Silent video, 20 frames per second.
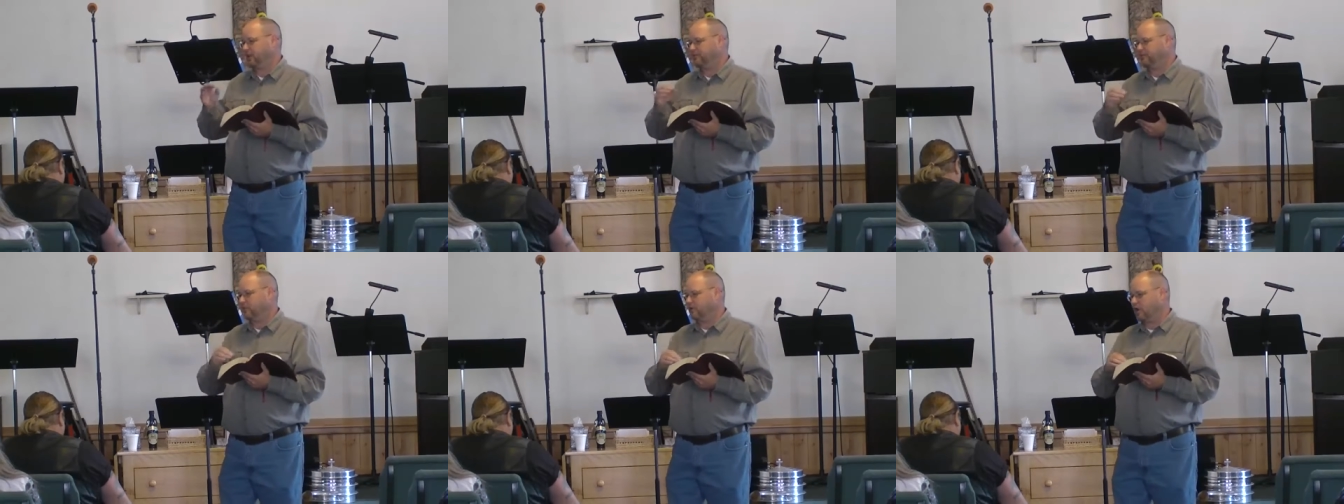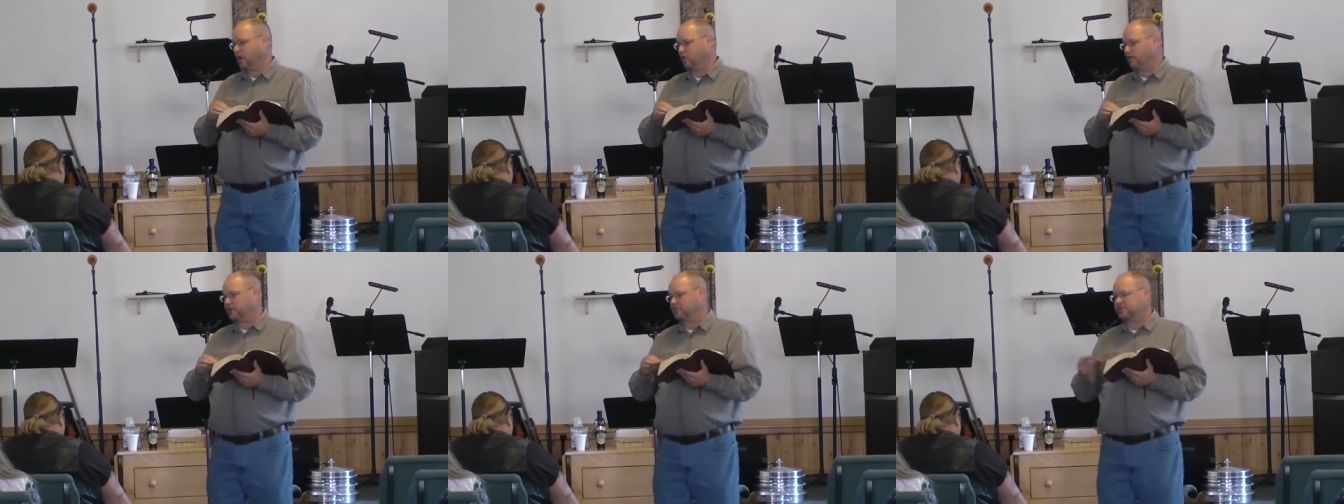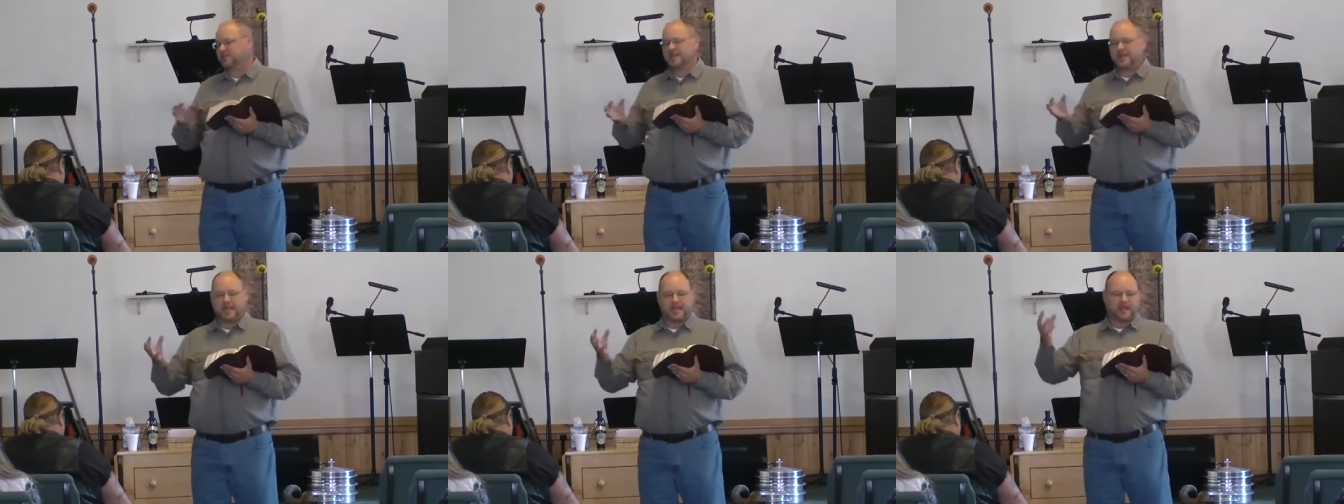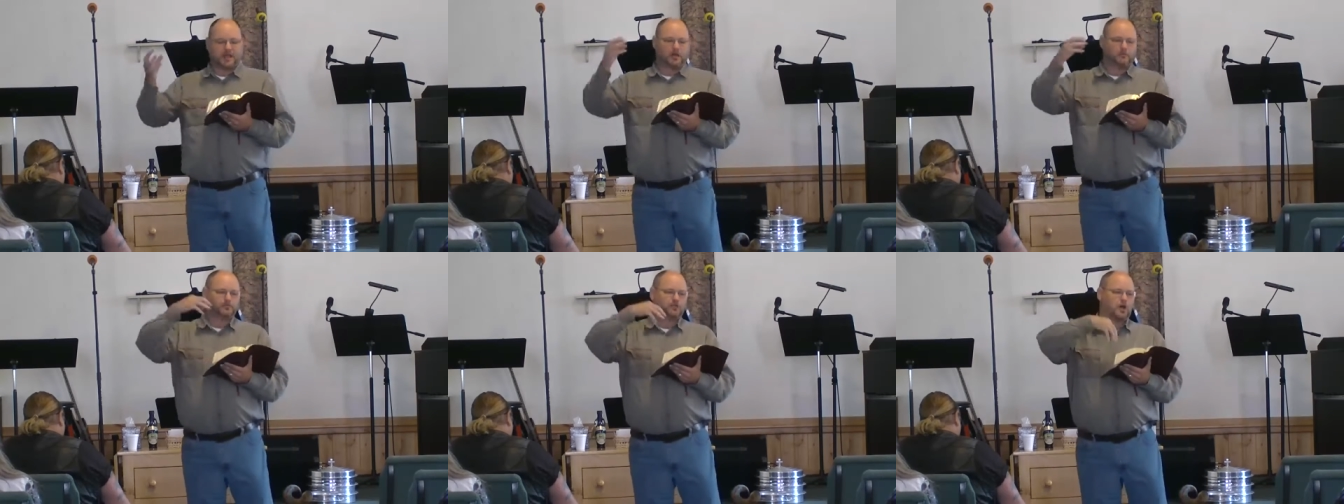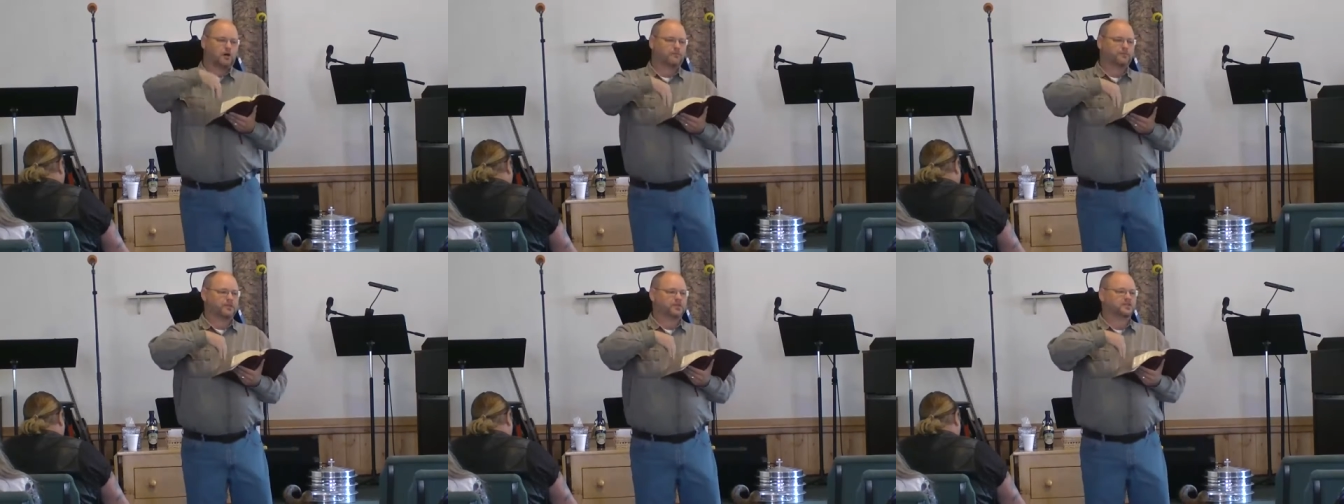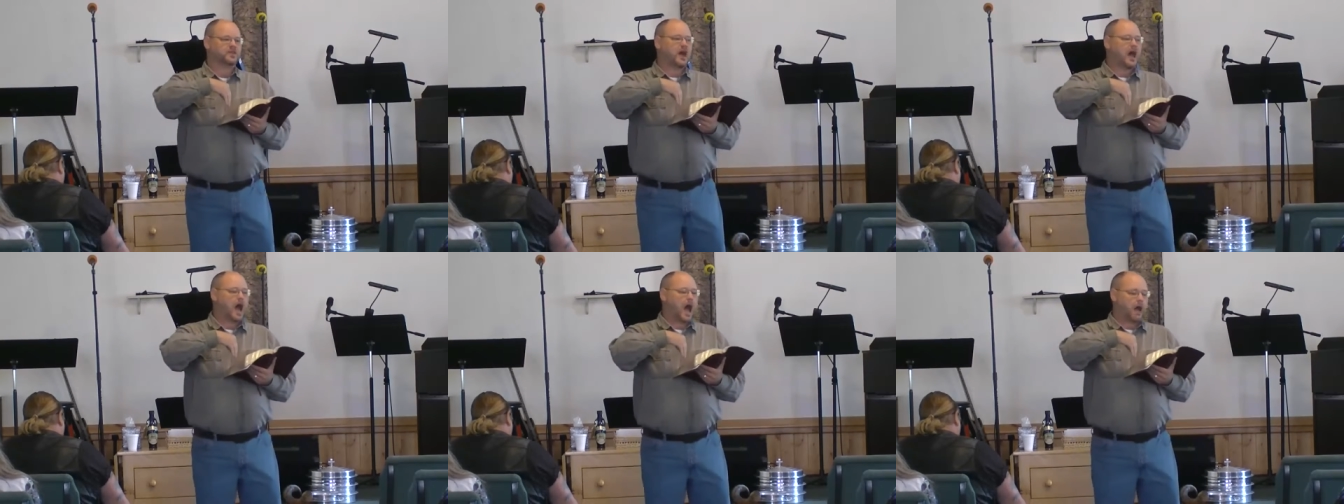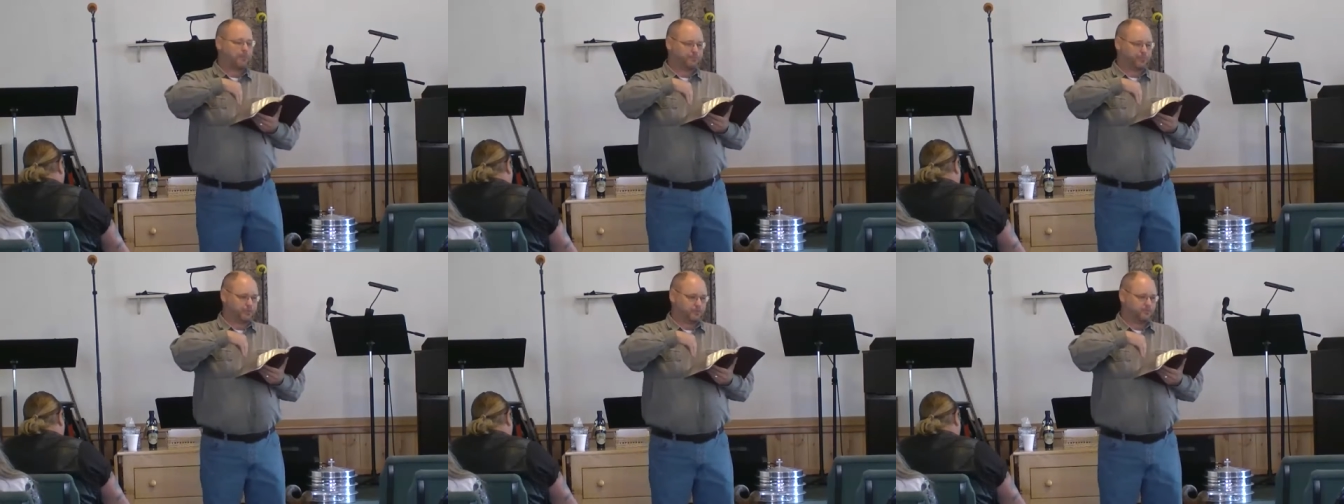But if you notice, it comes off the
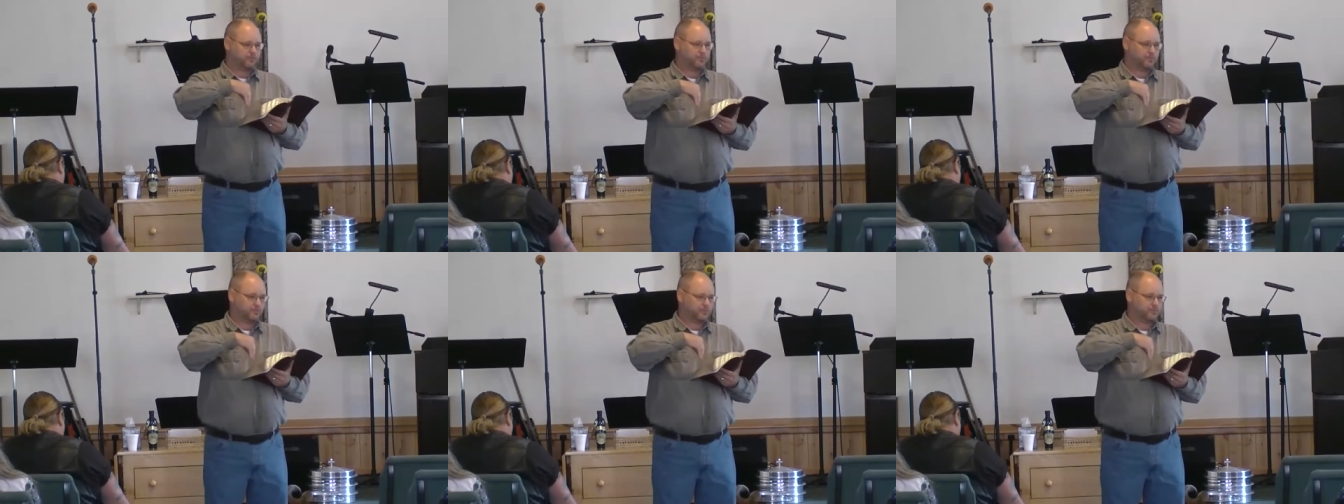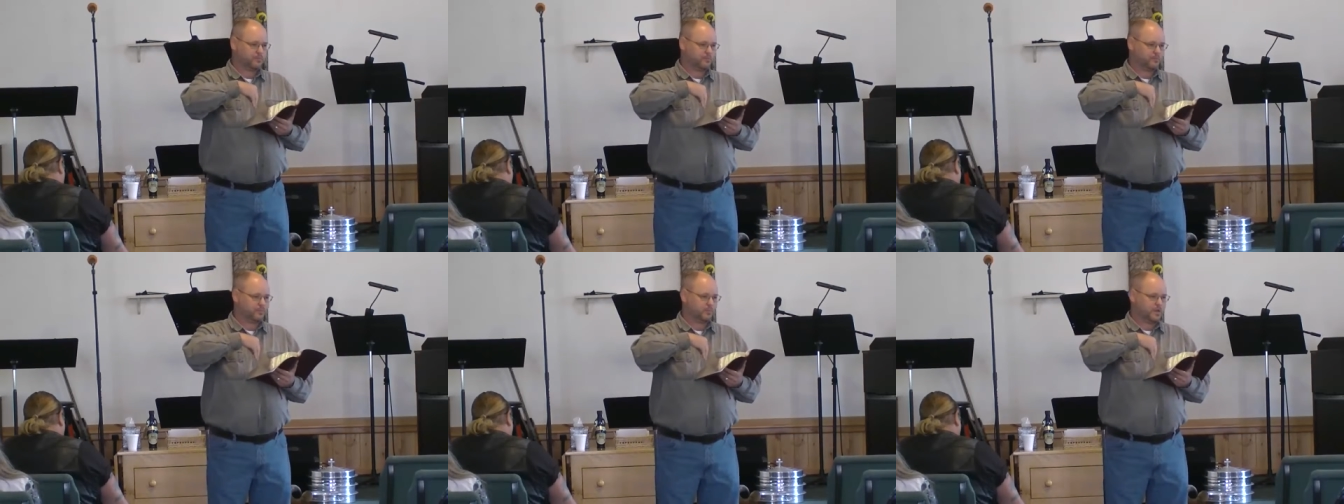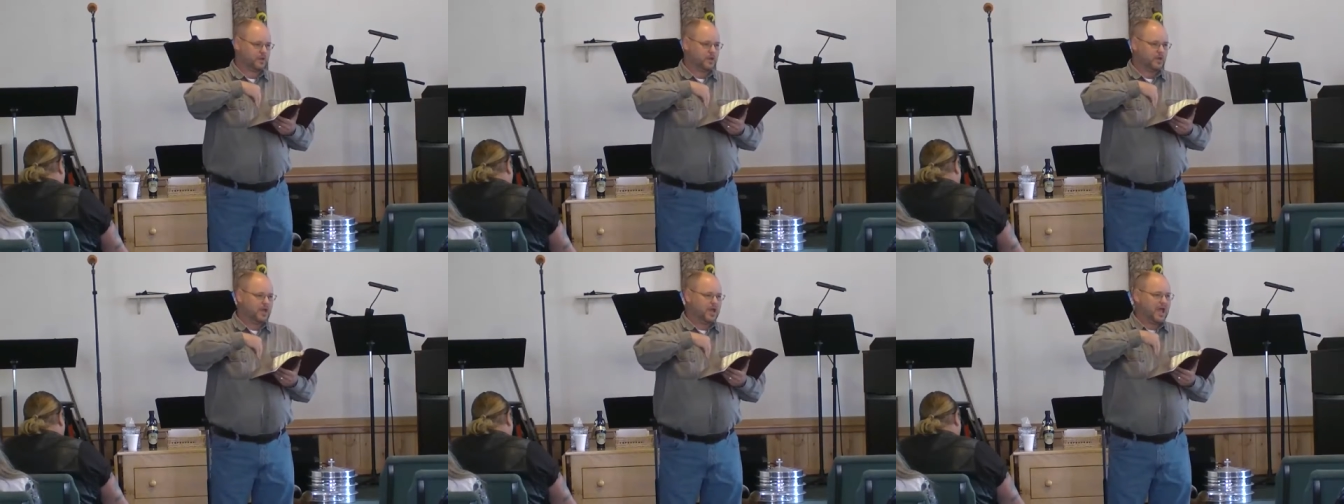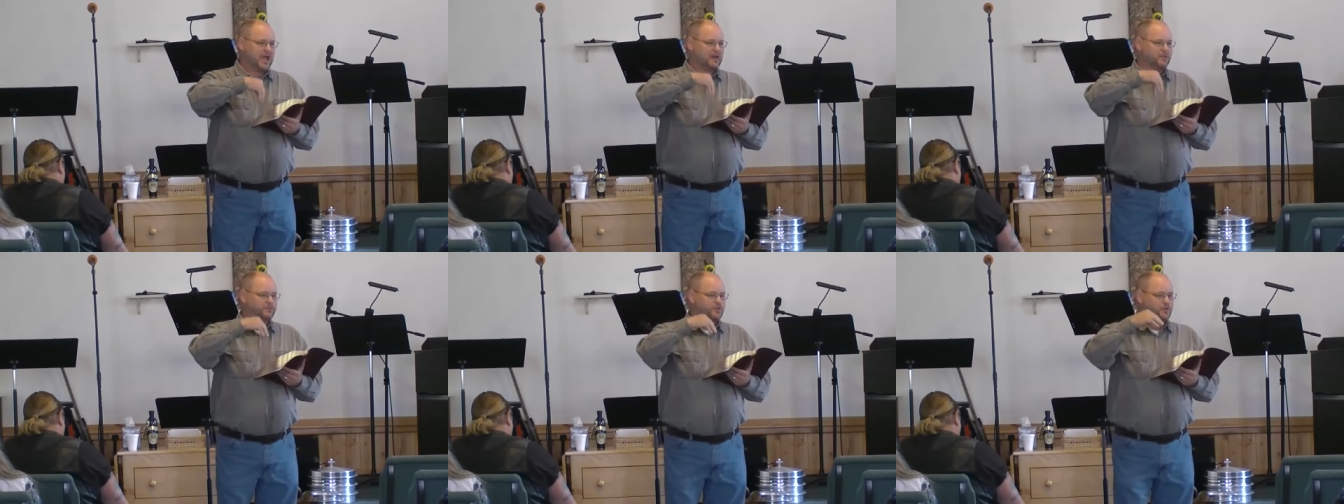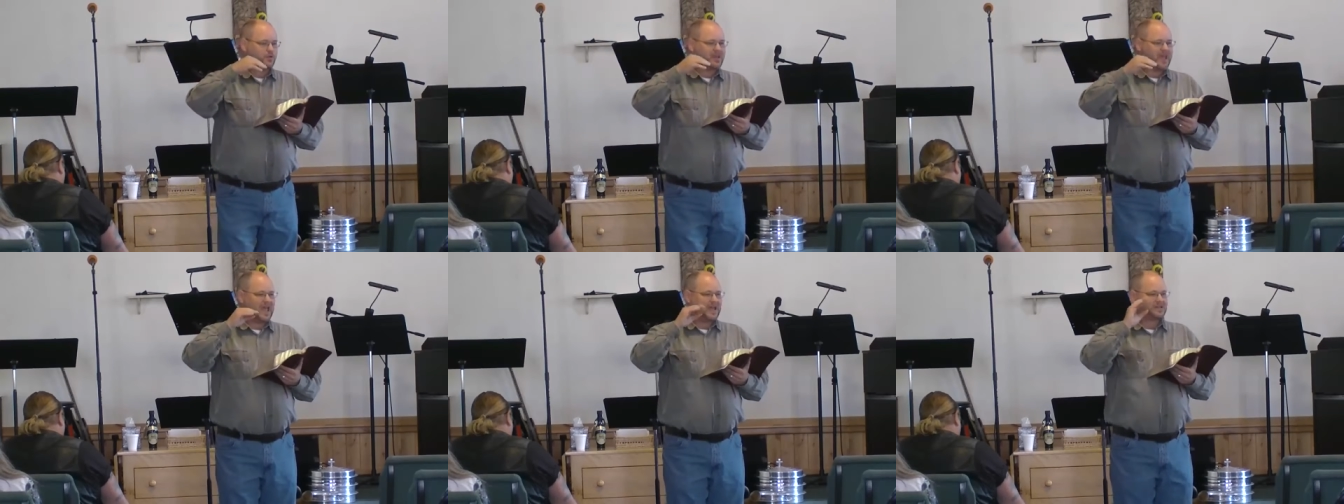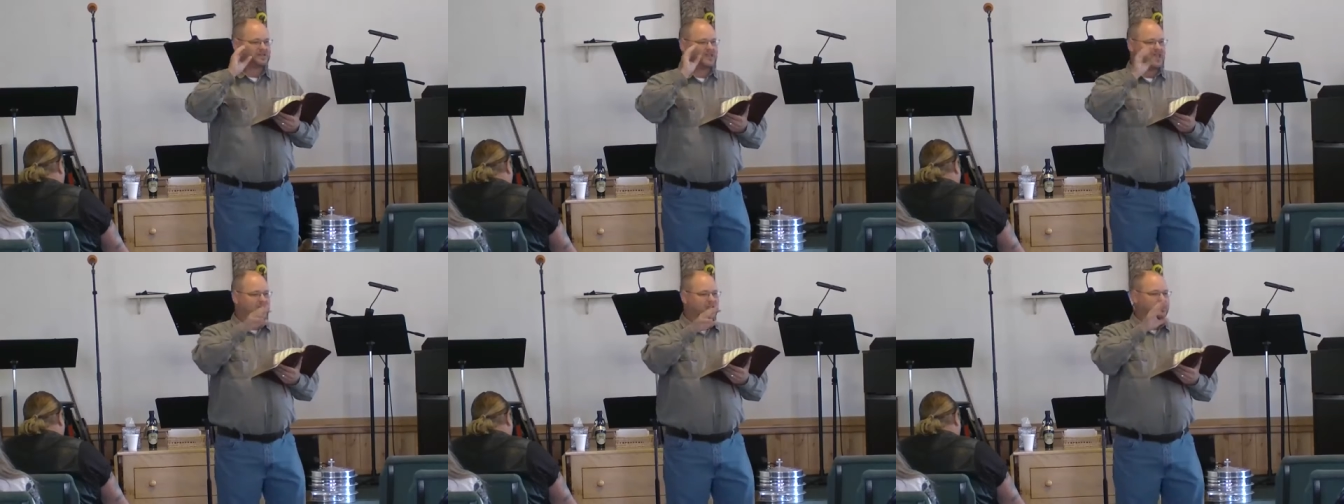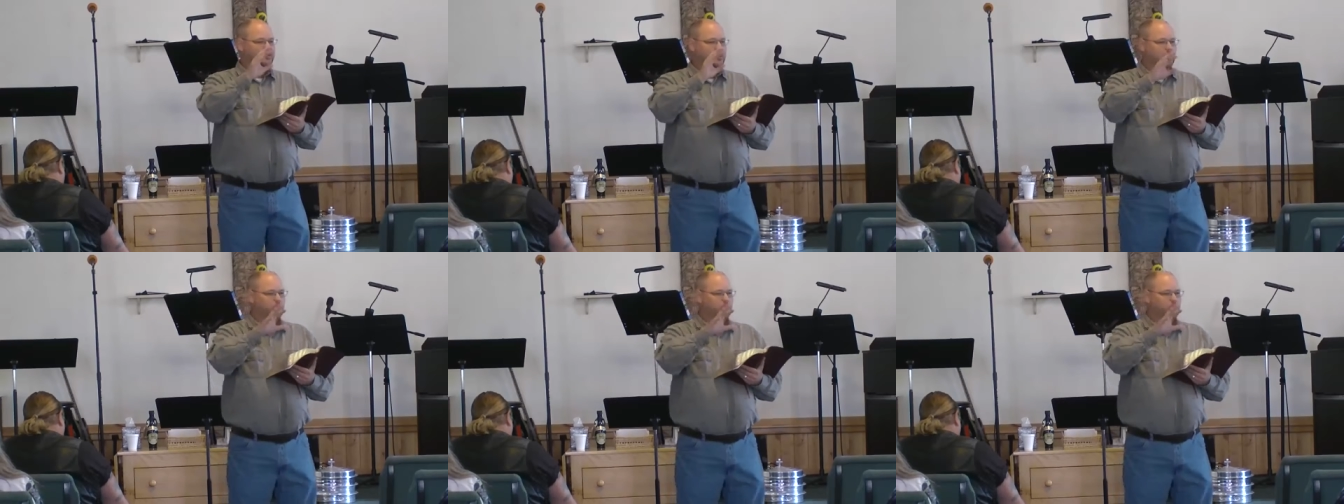top. And if you can't take it